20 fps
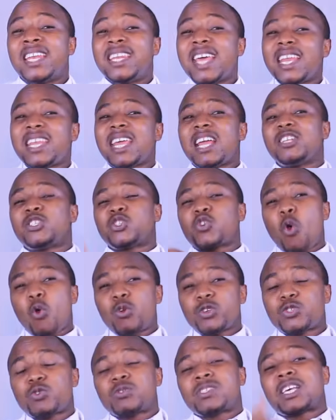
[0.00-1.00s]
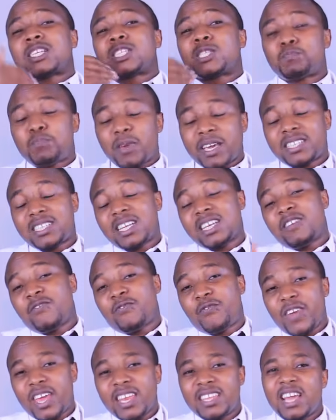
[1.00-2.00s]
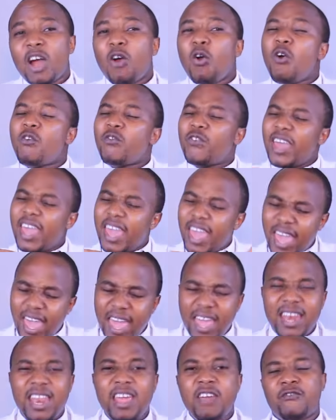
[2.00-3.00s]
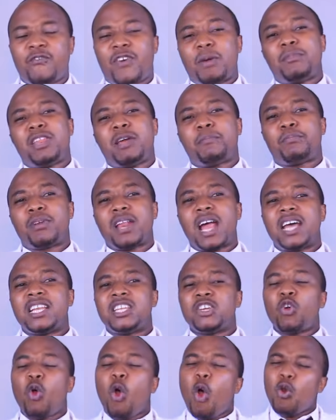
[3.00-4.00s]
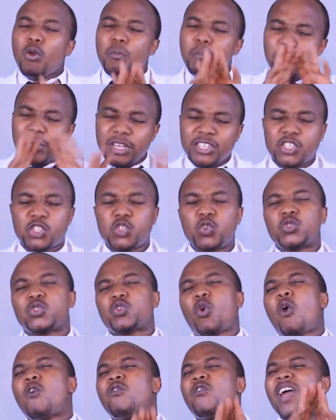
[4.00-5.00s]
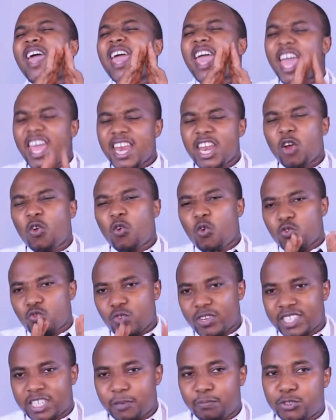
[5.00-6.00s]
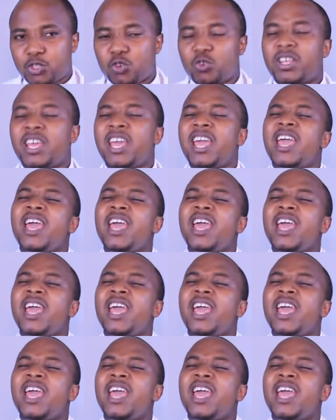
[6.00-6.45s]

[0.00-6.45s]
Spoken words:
Then there is also suspected failure of any family planning or misuse of any contraception.